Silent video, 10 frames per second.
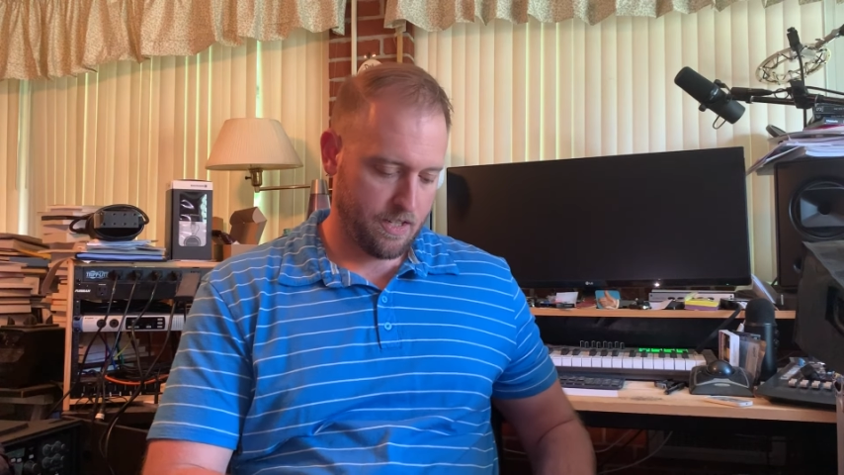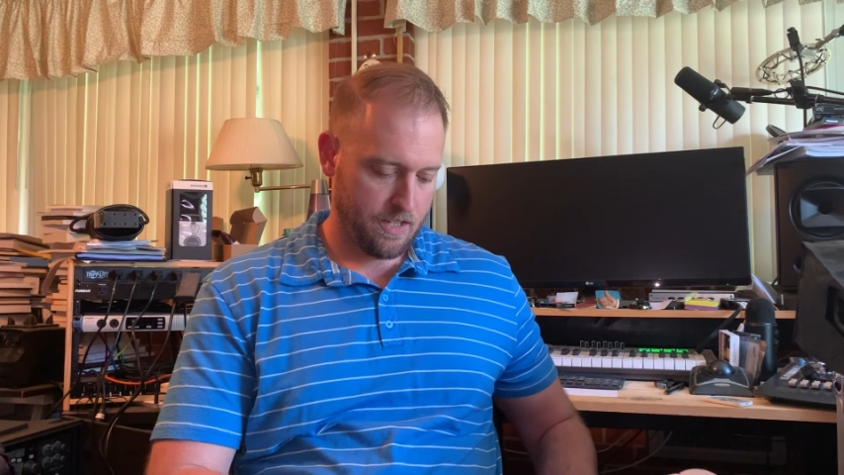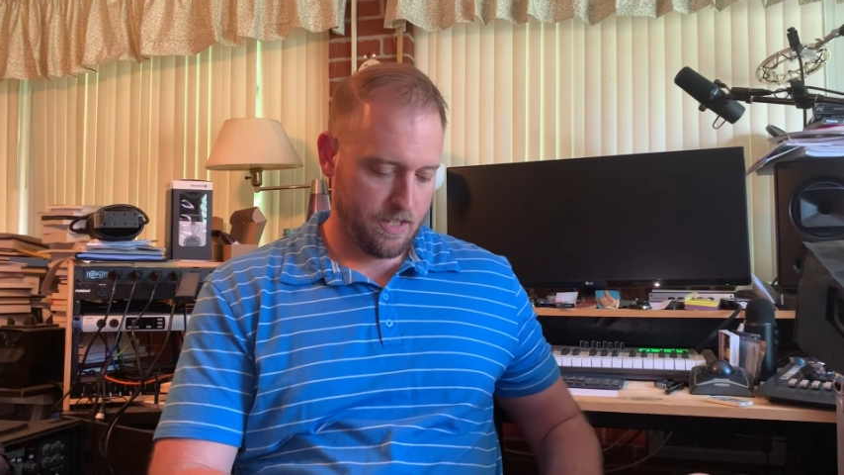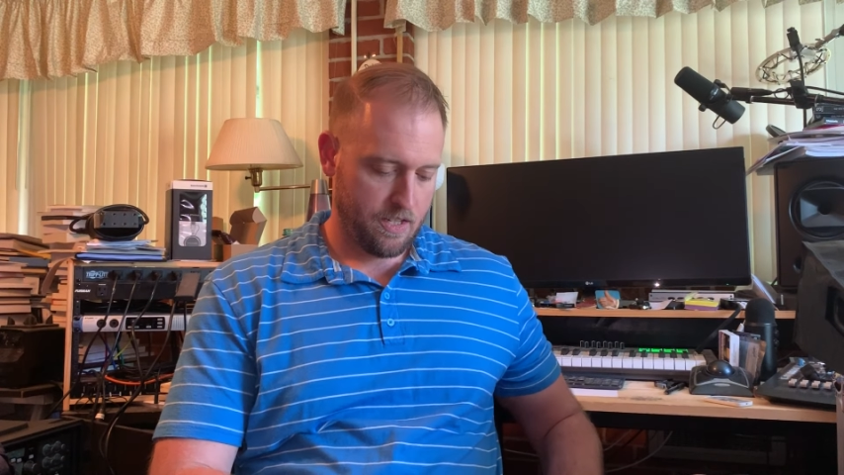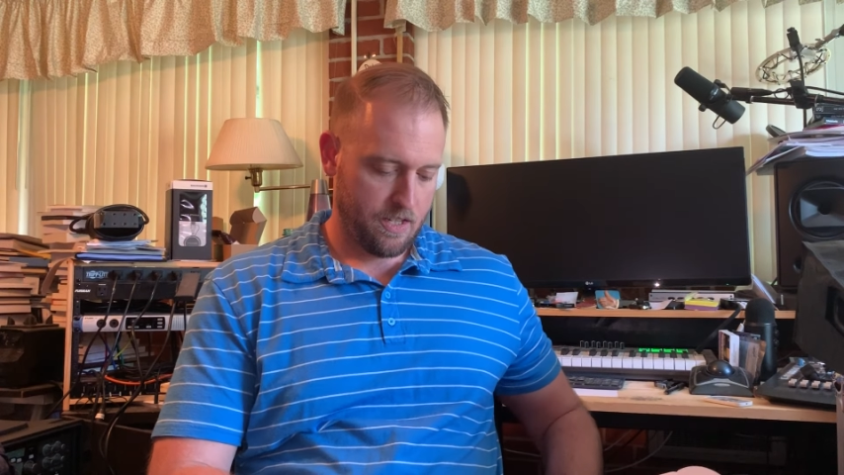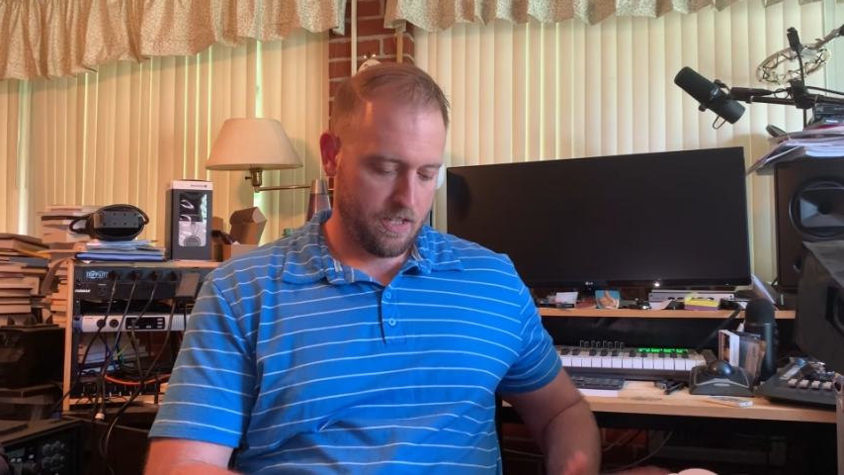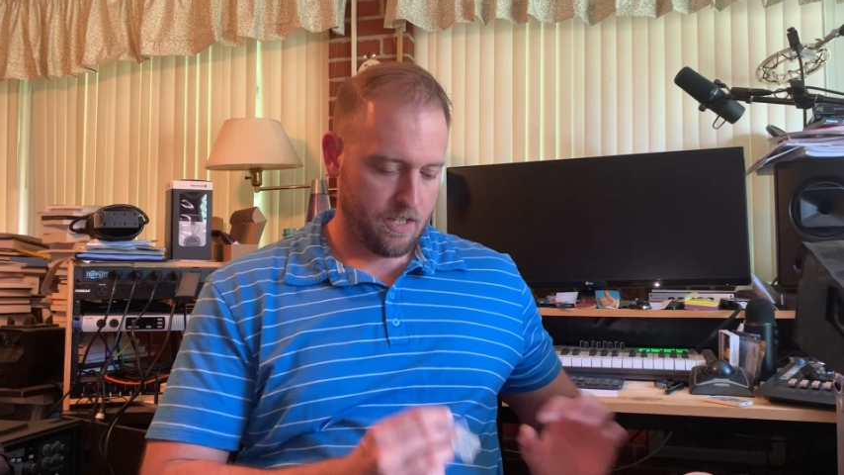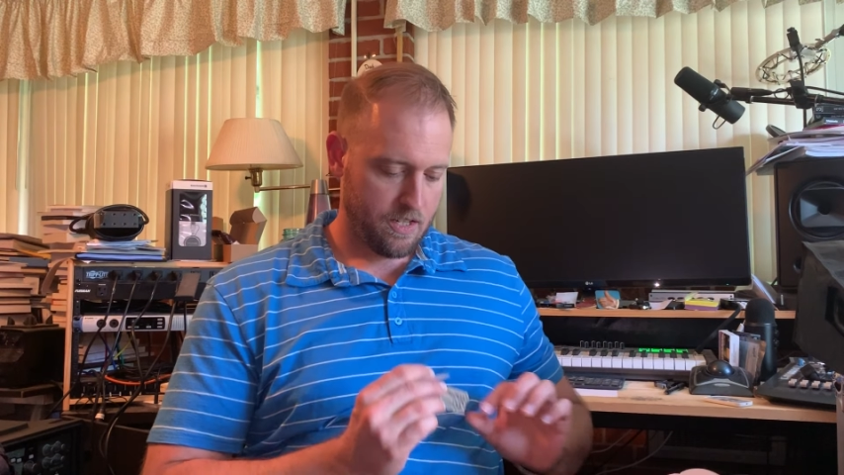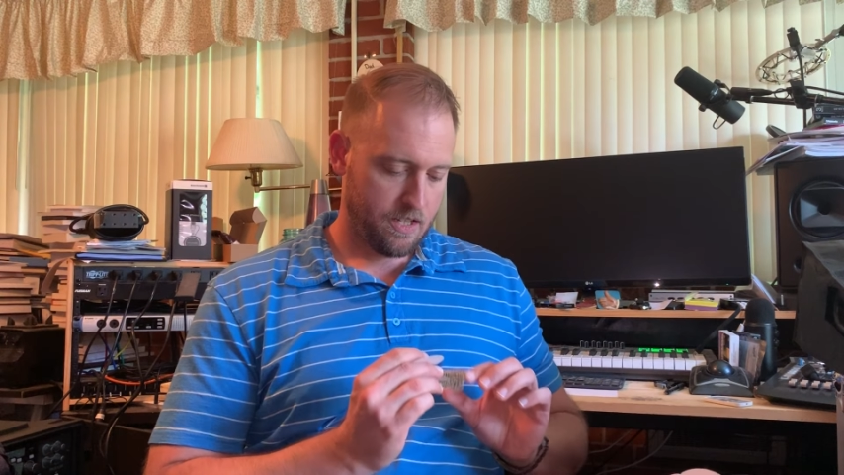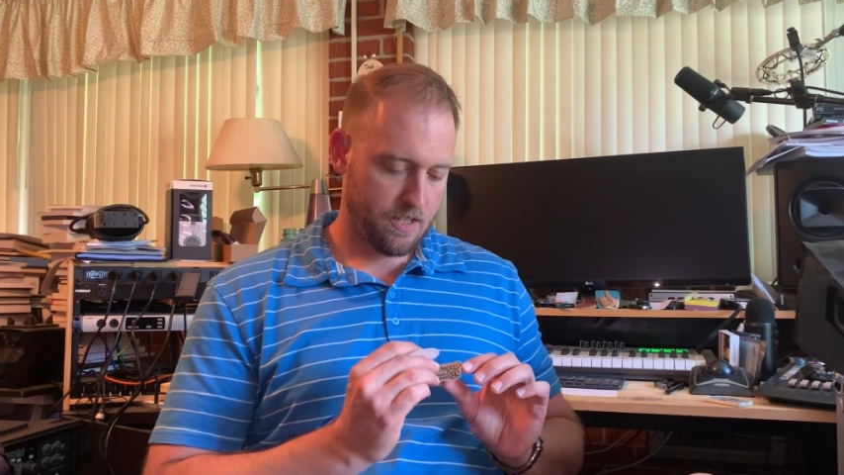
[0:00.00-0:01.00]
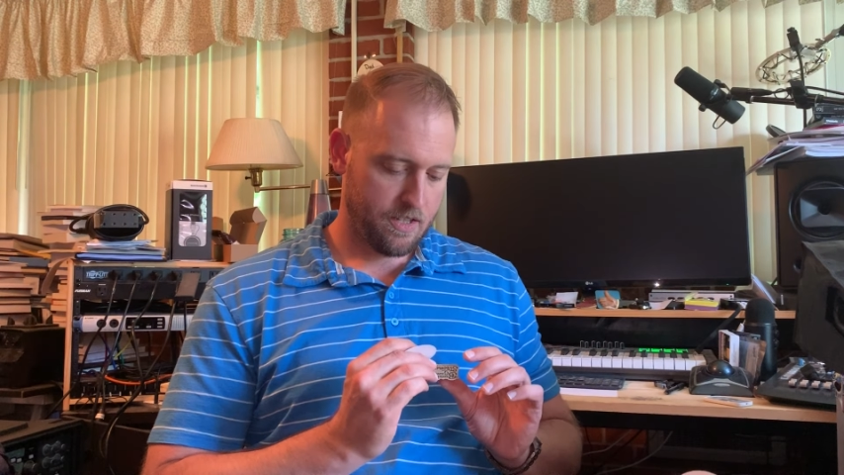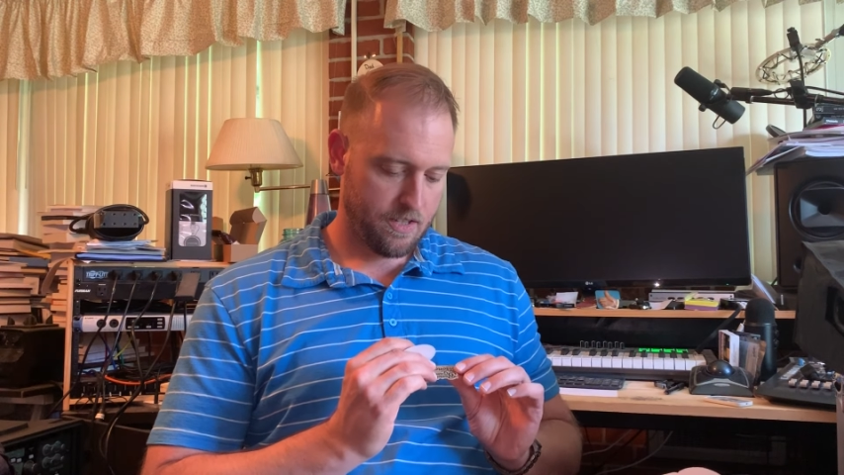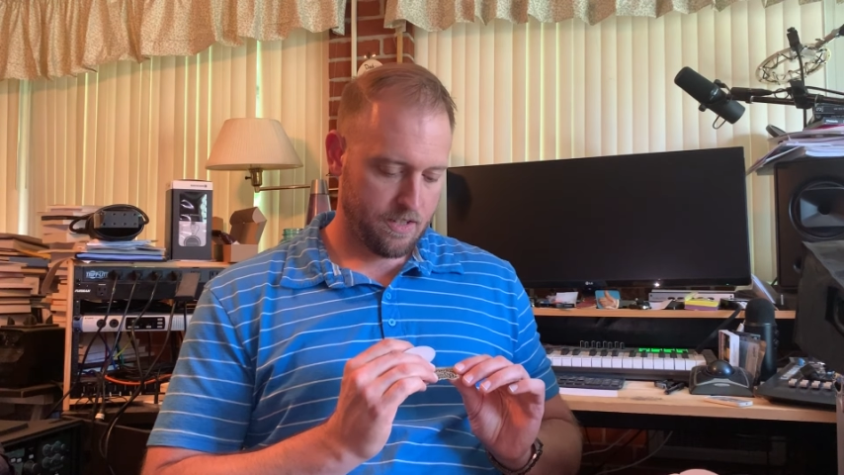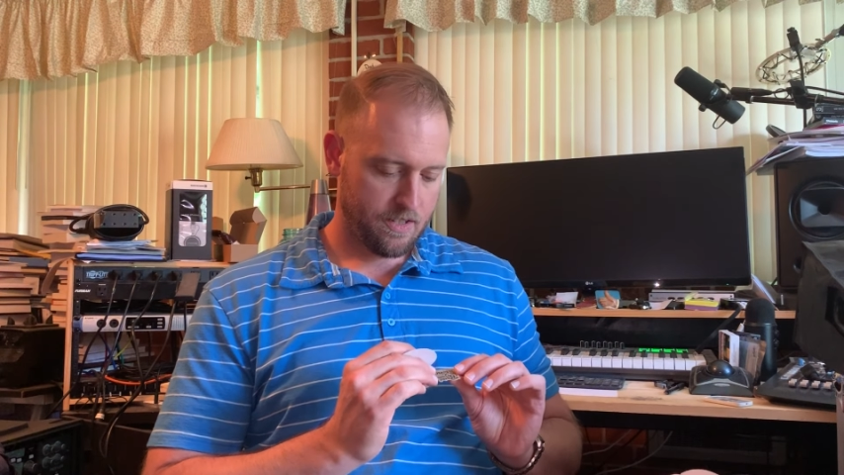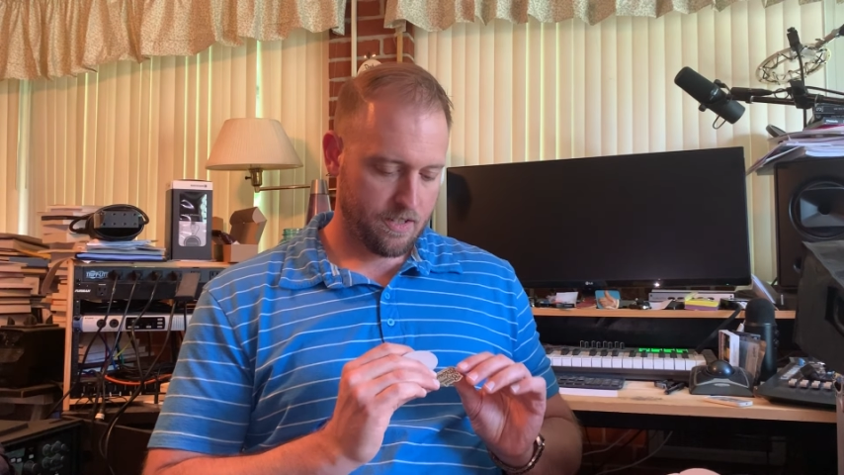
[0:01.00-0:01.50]

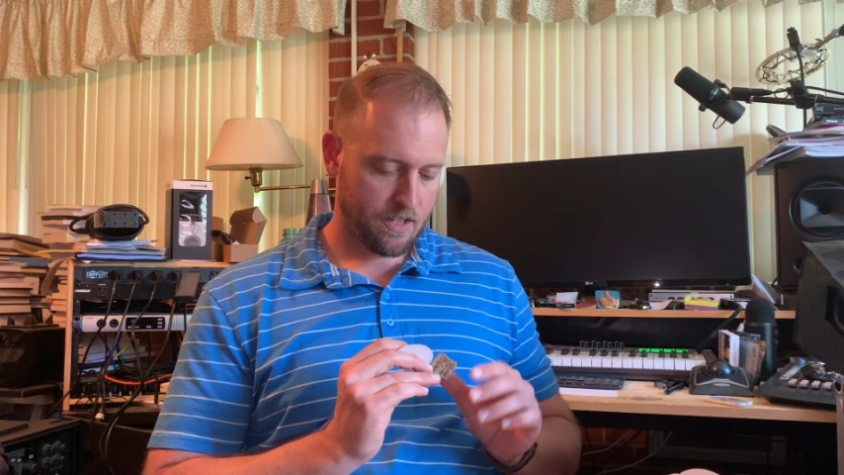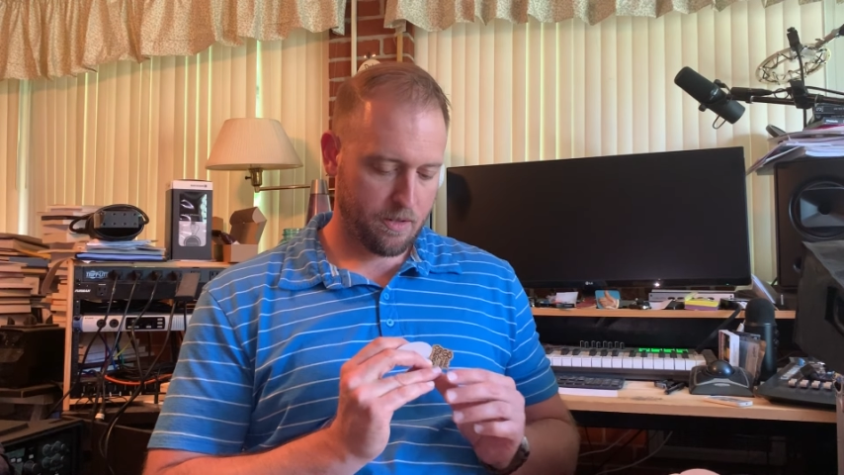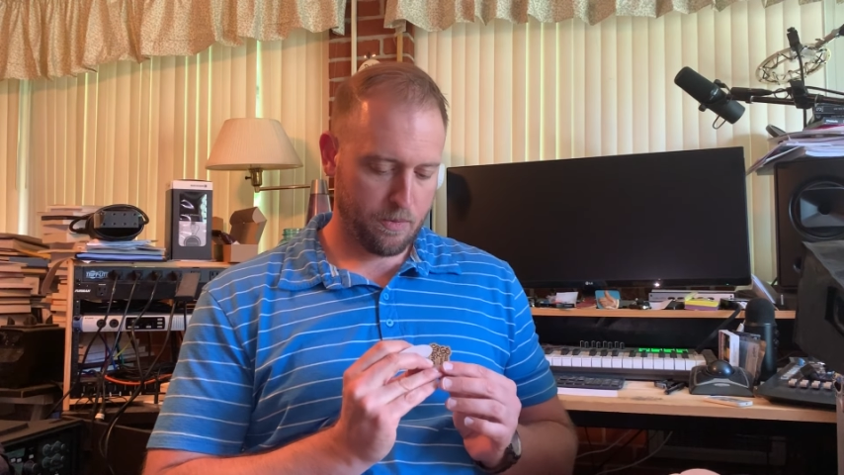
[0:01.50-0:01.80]
A